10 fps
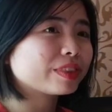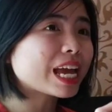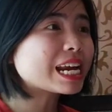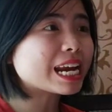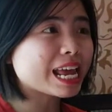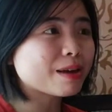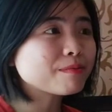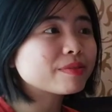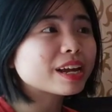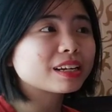they
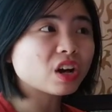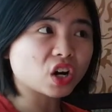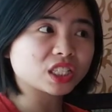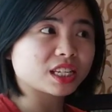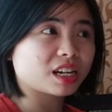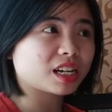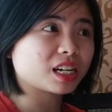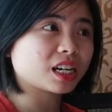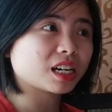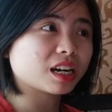named their
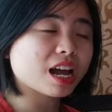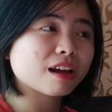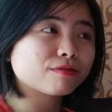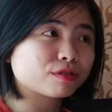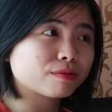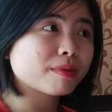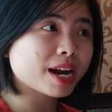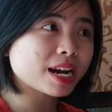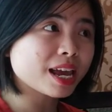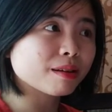daughter after
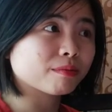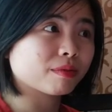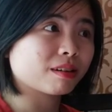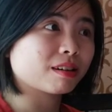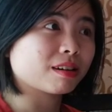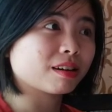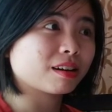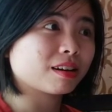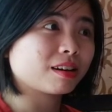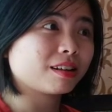my name.
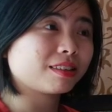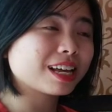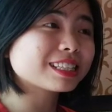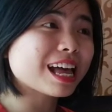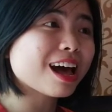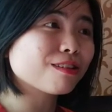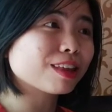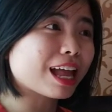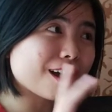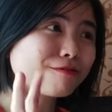That's how
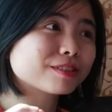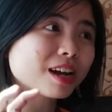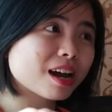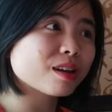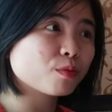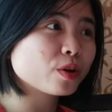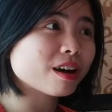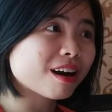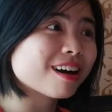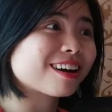lifetime
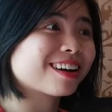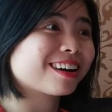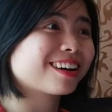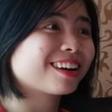we are.